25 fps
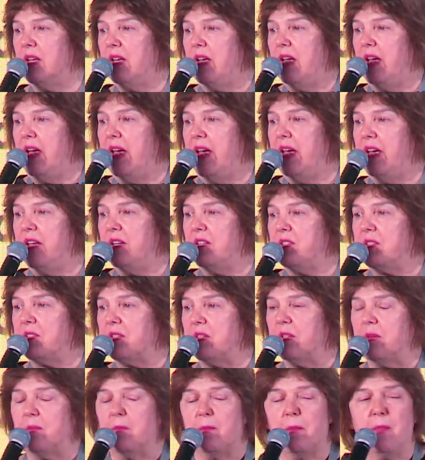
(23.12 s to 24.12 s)

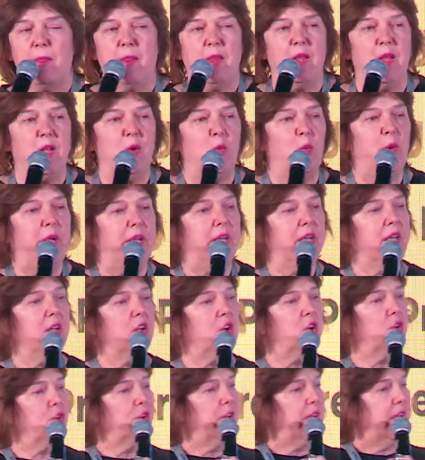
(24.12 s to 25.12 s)
And we can
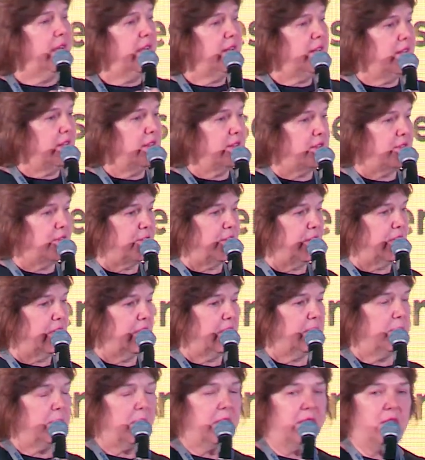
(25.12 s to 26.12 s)
create this
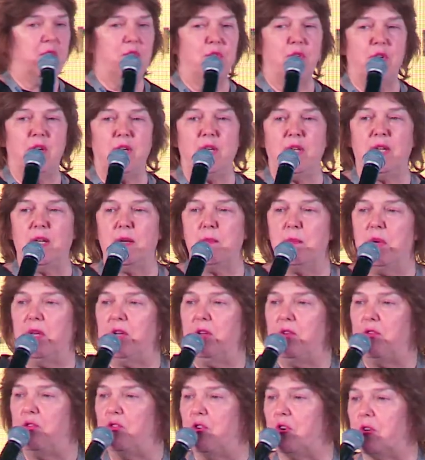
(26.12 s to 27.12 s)
feeling by creating a
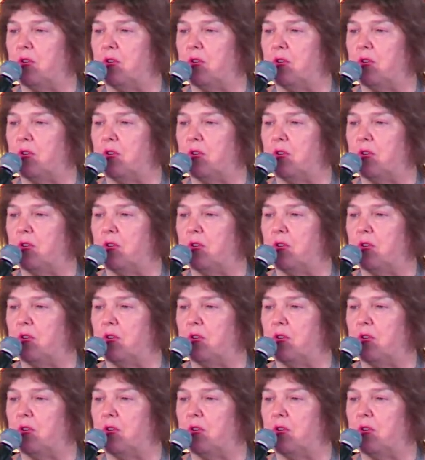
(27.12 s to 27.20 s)
metaphor.